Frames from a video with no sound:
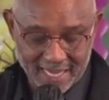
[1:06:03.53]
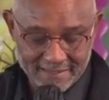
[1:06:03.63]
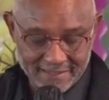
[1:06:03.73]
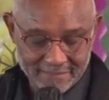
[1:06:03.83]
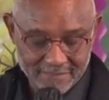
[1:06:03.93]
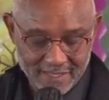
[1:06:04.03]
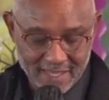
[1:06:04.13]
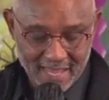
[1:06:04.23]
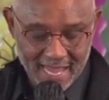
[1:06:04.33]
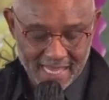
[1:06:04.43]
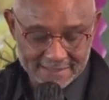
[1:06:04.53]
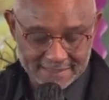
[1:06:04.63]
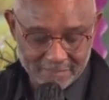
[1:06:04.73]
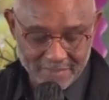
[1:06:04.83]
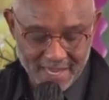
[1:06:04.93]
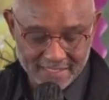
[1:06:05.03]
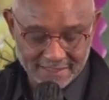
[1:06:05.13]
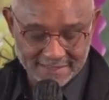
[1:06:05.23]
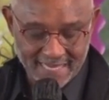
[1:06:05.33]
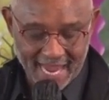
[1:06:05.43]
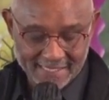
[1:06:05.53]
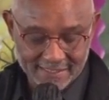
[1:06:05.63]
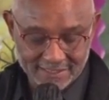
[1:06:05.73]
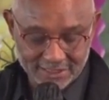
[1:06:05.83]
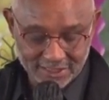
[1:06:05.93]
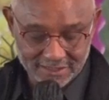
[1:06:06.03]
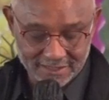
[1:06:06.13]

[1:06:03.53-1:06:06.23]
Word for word: and the Sabaeans attacked and took them.